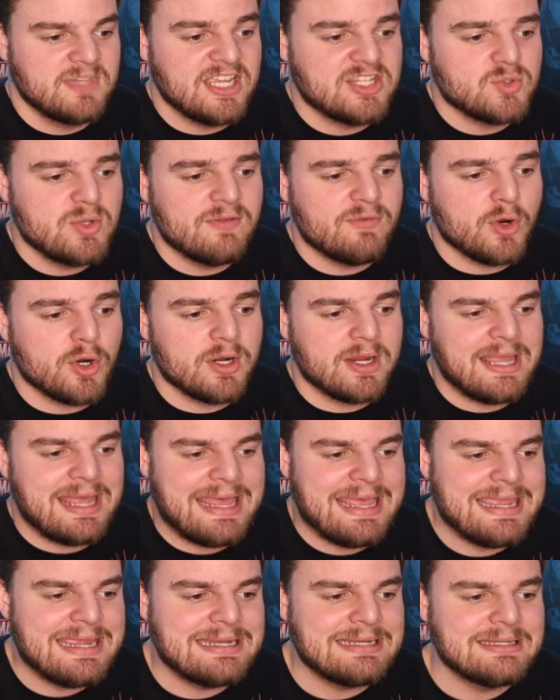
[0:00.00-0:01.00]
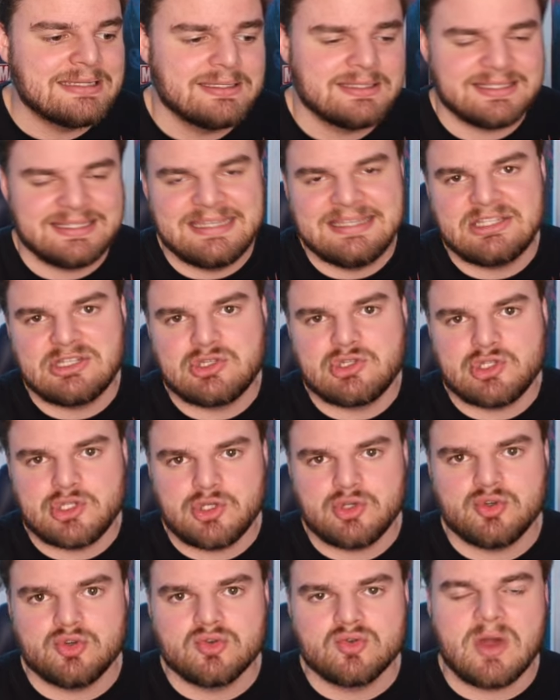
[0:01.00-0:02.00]
Next we have Arcane season
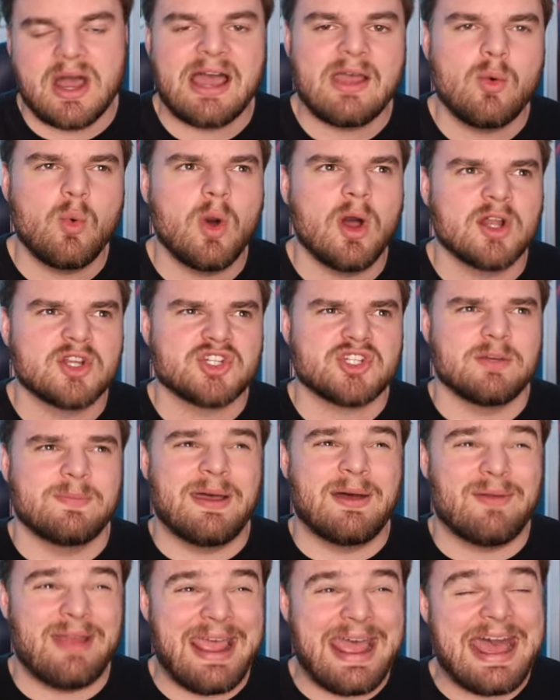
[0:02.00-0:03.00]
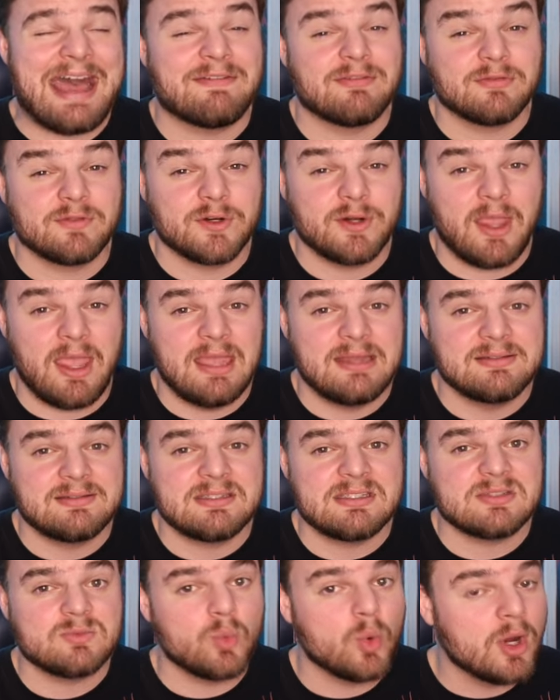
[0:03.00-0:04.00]
2. I watched about half of Arcane
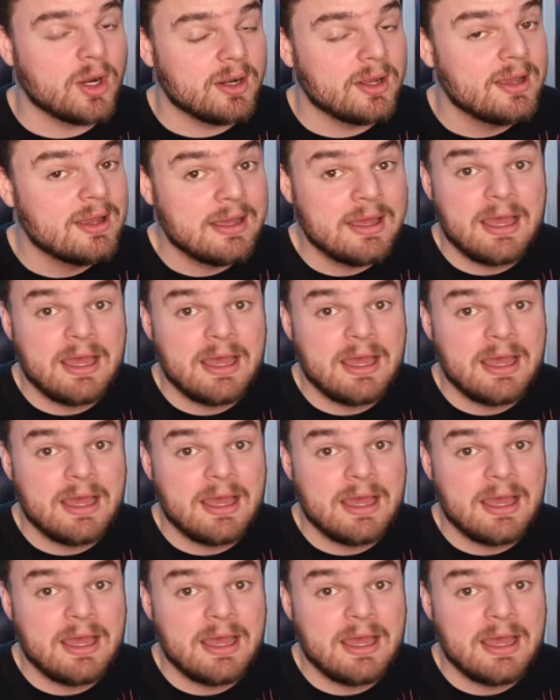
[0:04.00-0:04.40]
season 1.